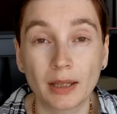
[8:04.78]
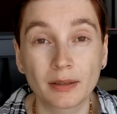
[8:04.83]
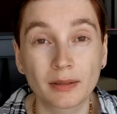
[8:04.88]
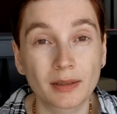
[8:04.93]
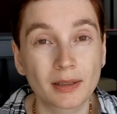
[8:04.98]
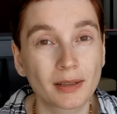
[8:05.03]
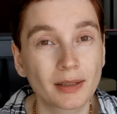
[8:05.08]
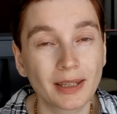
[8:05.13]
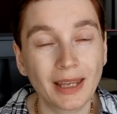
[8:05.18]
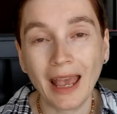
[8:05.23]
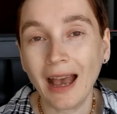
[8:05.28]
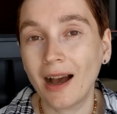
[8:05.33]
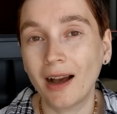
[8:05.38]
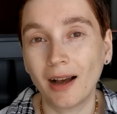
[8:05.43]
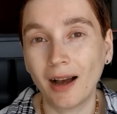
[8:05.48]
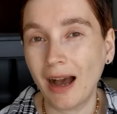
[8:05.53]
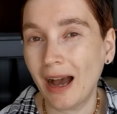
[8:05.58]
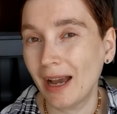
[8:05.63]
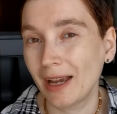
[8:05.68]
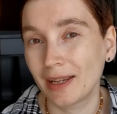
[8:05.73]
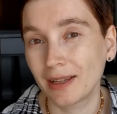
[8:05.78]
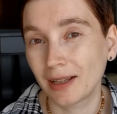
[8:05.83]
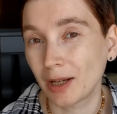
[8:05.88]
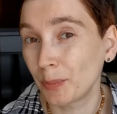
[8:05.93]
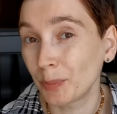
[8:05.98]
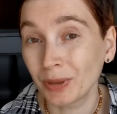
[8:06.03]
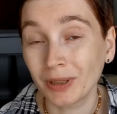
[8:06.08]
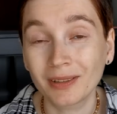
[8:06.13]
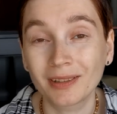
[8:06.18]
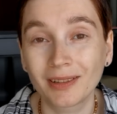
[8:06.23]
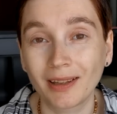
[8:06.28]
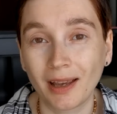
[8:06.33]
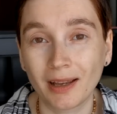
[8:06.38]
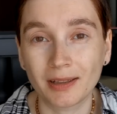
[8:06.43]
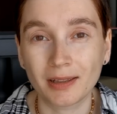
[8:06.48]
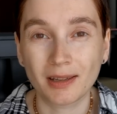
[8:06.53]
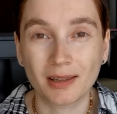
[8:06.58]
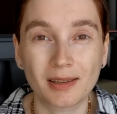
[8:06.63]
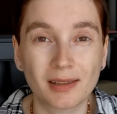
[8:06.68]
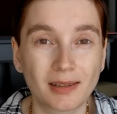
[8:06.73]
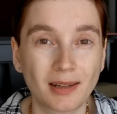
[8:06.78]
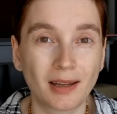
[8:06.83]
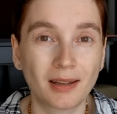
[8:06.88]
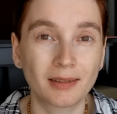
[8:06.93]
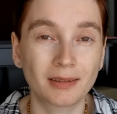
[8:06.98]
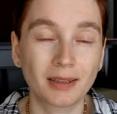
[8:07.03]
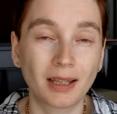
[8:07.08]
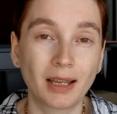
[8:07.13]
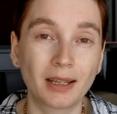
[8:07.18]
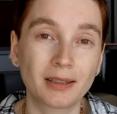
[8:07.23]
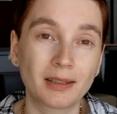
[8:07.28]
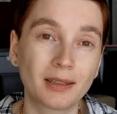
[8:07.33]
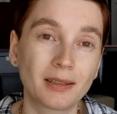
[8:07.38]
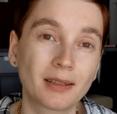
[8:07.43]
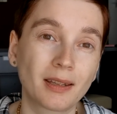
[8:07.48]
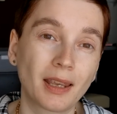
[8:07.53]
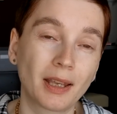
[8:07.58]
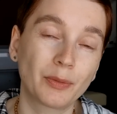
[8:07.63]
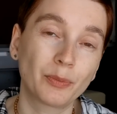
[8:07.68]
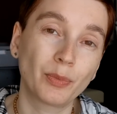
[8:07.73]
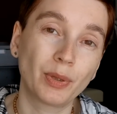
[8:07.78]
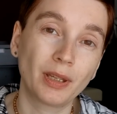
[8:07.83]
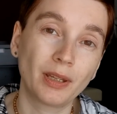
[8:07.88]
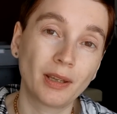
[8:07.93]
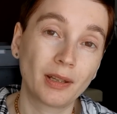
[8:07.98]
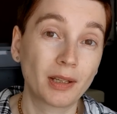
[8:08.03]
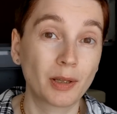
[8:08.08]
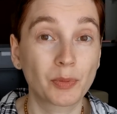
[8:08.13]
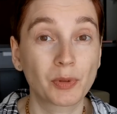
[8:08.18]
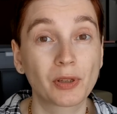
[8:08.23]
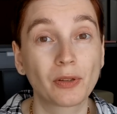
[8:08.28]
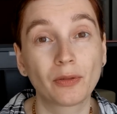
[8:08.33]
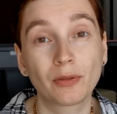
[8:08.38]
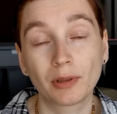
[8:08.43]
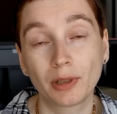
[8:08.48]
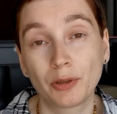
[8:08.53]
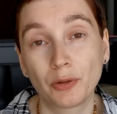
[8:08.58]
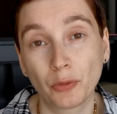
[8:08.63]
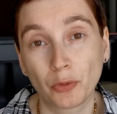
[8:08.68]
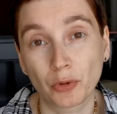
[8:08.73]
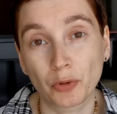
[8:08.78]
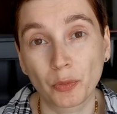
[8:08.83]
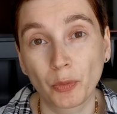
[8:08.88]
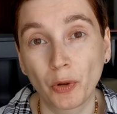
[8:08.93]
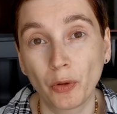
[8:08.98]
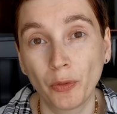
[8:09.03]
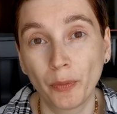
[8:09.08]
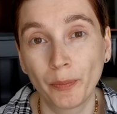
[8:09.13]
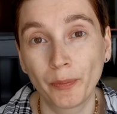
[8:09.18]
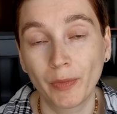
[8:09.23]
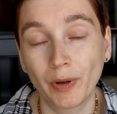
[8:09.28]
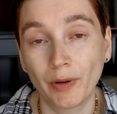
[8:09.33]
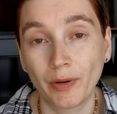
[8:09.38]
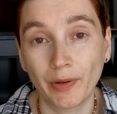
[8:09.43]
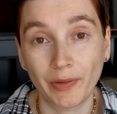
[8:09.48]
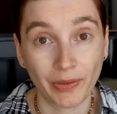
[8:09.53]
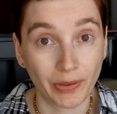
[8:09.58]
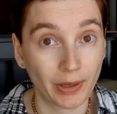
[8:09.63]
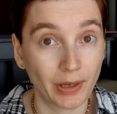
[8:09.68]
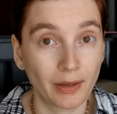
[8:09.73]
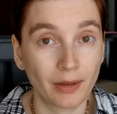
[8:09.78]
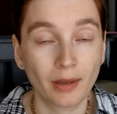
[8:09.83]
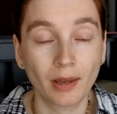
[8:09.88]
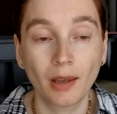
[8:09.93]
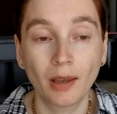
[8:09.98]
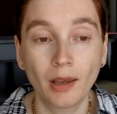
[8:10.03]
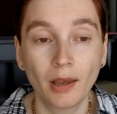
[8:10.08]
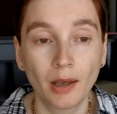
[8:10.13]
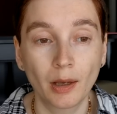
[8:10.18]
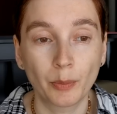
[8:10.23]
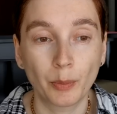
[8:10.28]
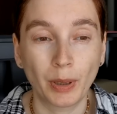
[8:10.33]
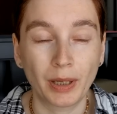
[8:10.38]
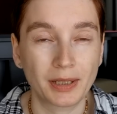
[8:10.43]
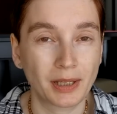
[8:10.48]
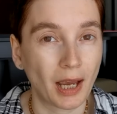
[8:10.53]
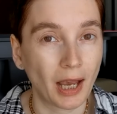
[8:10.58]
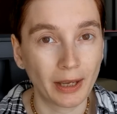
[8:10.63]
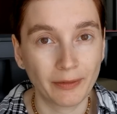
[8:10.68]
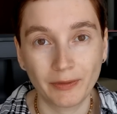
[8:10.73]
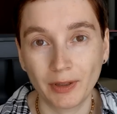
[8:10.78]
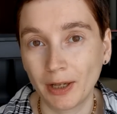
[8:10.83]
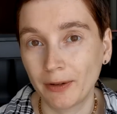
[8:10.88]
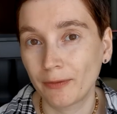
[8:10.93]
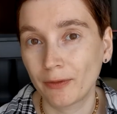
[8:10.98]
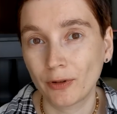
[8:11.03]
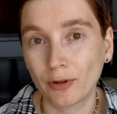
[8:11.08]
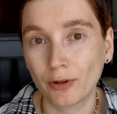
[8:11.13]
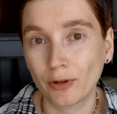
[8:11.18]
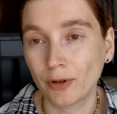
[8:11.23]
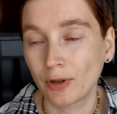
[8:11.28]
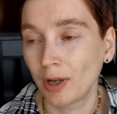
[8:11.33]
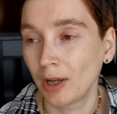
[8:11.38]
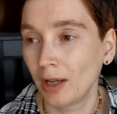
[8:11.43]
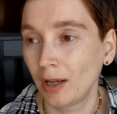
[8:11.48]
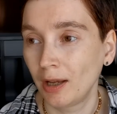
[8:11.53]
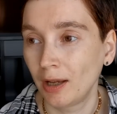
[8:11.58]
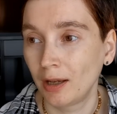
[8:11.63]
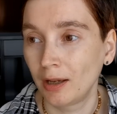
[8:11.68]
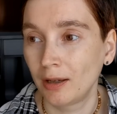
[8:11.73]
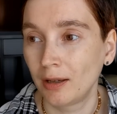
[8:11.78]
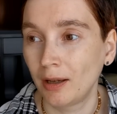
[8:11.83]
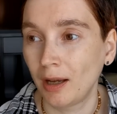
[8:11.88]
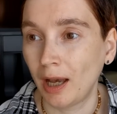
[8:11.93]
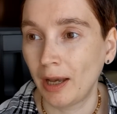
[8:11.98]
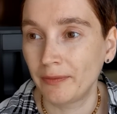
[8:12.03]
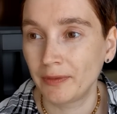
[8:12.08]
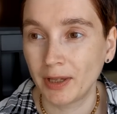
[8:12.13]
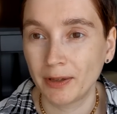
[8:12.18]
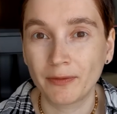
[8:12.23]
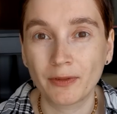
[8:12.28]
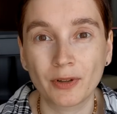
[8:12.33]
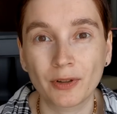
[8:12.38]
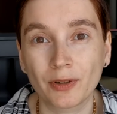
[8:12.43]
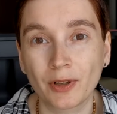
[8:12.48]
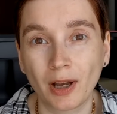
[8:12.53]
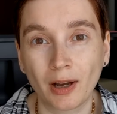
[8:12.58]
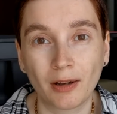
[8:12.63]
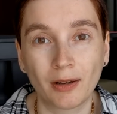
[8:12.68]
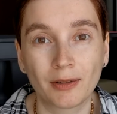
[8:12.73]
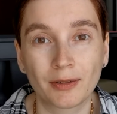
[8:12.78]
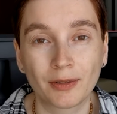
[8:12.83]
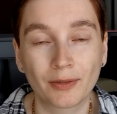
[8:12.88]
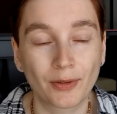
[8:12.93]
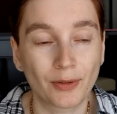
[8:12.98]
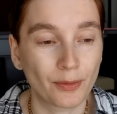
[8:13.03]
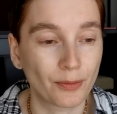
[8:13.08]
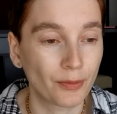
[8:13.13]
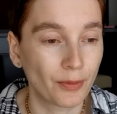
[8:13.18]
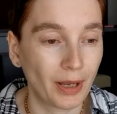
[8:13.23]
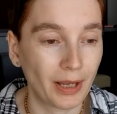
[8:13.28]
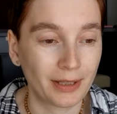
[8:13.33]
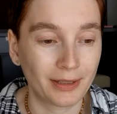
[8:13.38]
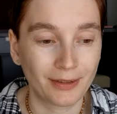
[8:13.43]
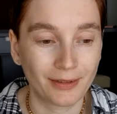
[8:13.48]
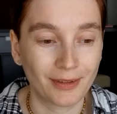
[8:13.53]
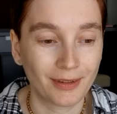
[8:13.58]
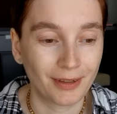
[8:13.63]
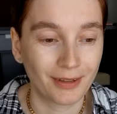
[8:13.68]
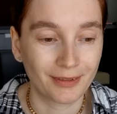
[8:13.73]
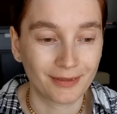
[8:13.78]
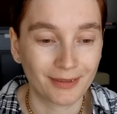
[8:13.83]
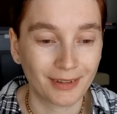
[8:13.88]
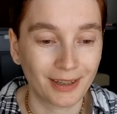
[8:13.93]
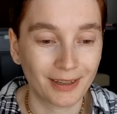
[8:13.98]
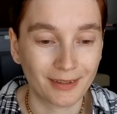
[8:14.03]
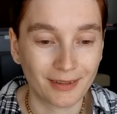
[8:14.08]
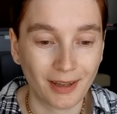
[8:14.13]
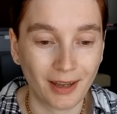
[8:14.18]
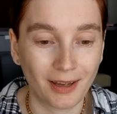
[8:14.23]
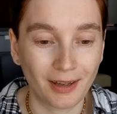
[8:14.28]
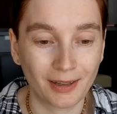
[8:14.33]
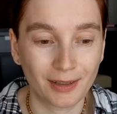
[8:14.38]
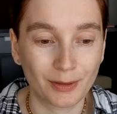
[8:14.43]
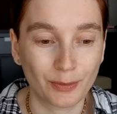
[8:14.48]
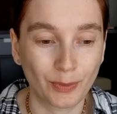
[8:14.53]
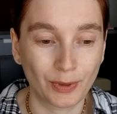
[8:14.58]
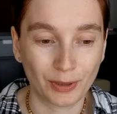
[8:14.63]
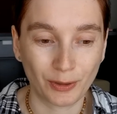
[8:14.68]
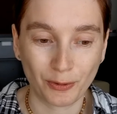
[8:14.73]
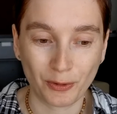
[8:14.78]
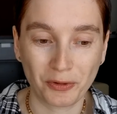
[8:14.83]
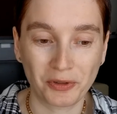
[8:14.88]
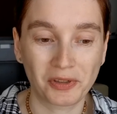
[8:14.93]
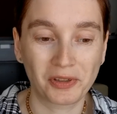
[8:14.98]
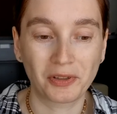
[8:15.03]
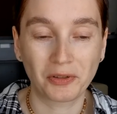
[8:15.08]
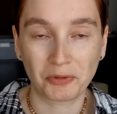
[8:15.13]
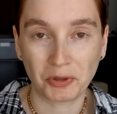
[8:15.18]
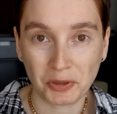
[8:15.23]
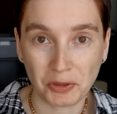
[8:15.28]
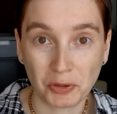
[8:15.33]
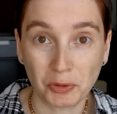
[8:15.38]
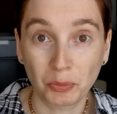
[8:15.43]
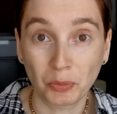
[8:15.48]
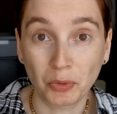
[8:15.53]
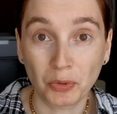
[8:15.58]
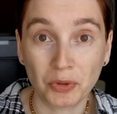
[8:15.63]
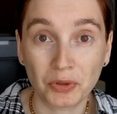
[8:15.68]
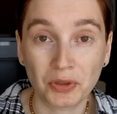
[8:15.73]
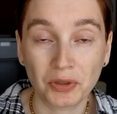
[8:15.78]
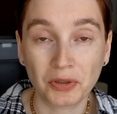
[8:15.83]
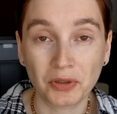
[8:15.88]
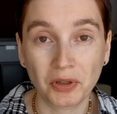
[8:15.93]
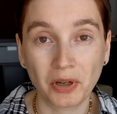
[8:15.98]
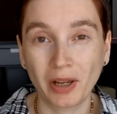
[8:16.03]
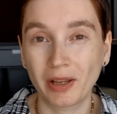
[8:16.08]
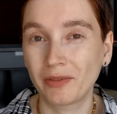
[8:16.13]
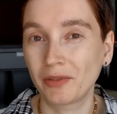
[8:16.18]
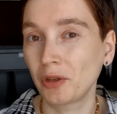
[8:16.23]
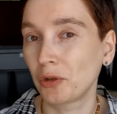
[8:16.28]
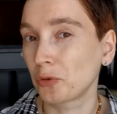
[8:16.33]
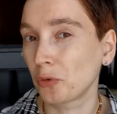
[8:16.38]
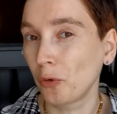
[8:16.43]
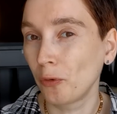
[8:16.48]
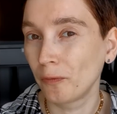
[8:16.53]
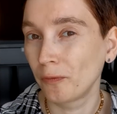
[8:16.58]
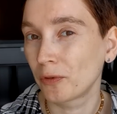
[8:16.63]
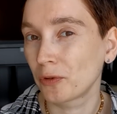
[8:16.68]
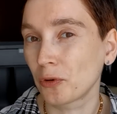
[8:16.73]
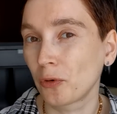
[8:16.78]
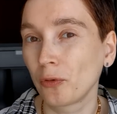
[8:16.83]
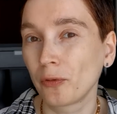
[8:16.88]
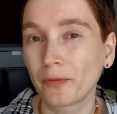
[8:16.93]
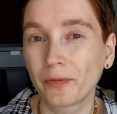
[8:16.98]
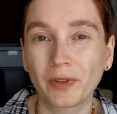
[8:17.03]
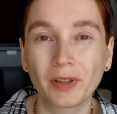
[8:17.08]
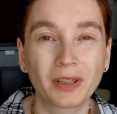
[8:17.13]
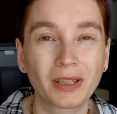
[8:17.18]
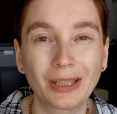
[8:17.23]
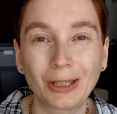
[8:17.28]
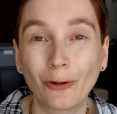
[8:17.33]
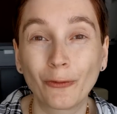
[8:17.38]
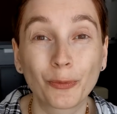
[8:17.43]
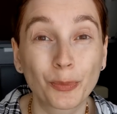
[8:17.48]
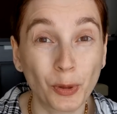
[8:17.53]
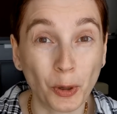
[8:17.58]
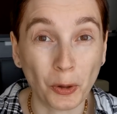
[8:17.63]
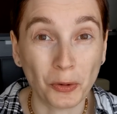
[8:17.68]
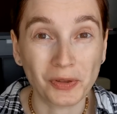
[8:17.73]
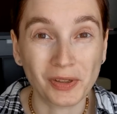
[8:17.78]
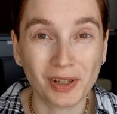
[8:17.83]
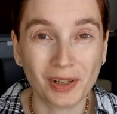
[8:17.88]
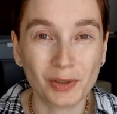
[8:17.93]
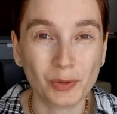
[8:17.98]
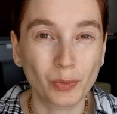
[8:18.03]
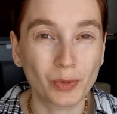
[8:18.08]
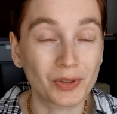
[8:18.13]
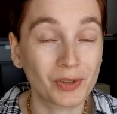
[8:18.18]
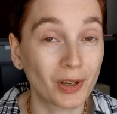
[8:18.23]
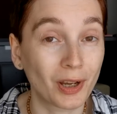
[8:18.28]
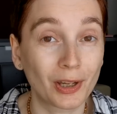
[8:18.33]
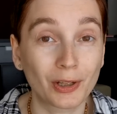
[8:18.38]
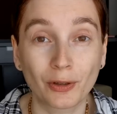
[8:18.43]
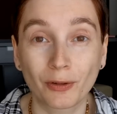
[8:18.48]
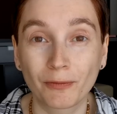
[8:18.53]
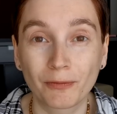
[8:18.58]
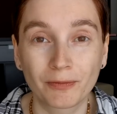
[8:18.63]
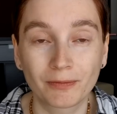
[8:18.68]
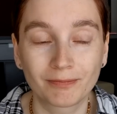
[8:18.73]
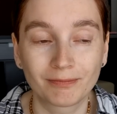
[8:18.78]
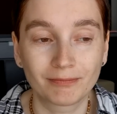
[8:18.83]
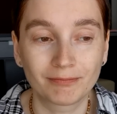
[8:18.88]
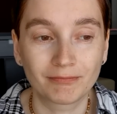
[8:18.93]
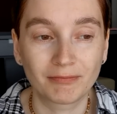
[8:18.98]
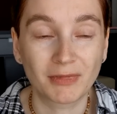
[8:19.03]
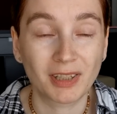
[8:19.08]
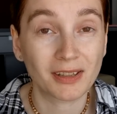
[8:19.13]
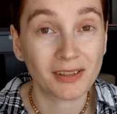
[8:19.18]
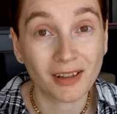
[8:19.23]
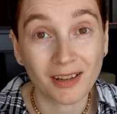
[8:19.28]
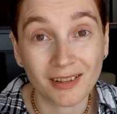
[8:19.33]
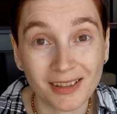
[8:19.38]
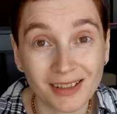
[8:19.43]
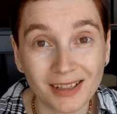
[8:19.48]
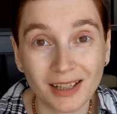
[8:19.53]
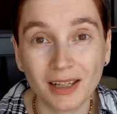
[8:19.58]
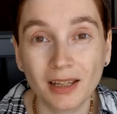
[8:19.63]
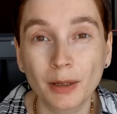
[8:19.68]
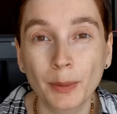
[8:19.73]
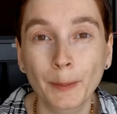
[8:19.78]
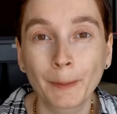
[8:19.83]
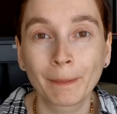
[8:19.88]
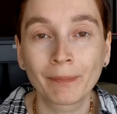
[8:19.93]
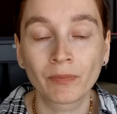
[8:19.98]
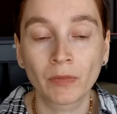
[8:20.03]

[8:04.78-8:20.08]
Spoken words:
And yeah, I completely understand that it can be an absolutely normal thing, but I've never gone through anything like that when crossing a Russian border, and the overall feeling of process was kind of disgusting.